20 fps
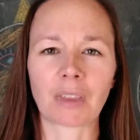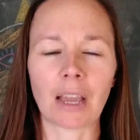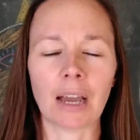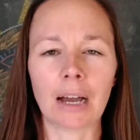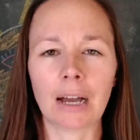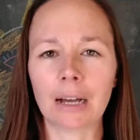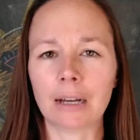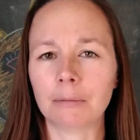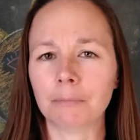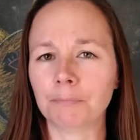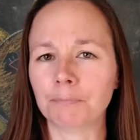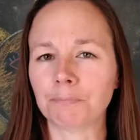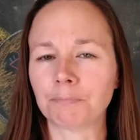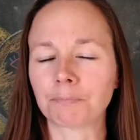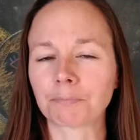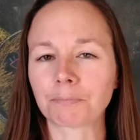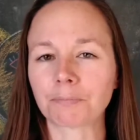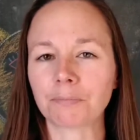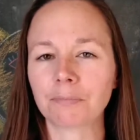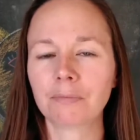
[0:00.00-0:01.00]

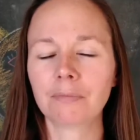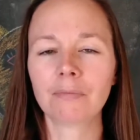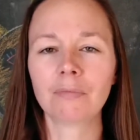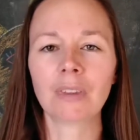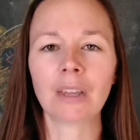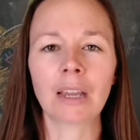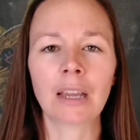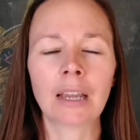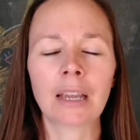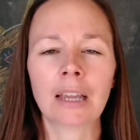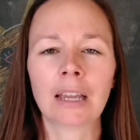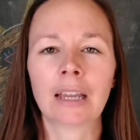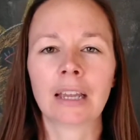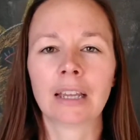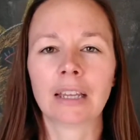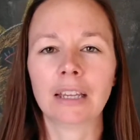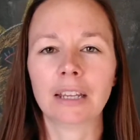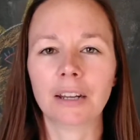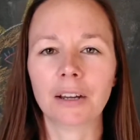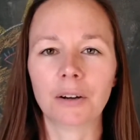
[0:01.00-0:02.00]

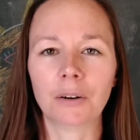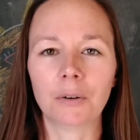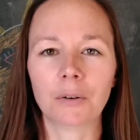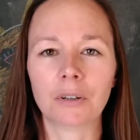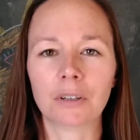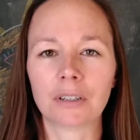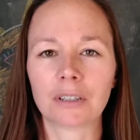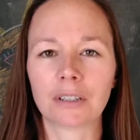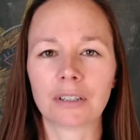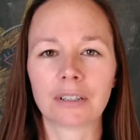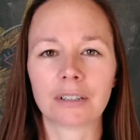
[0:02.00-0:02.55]
You know,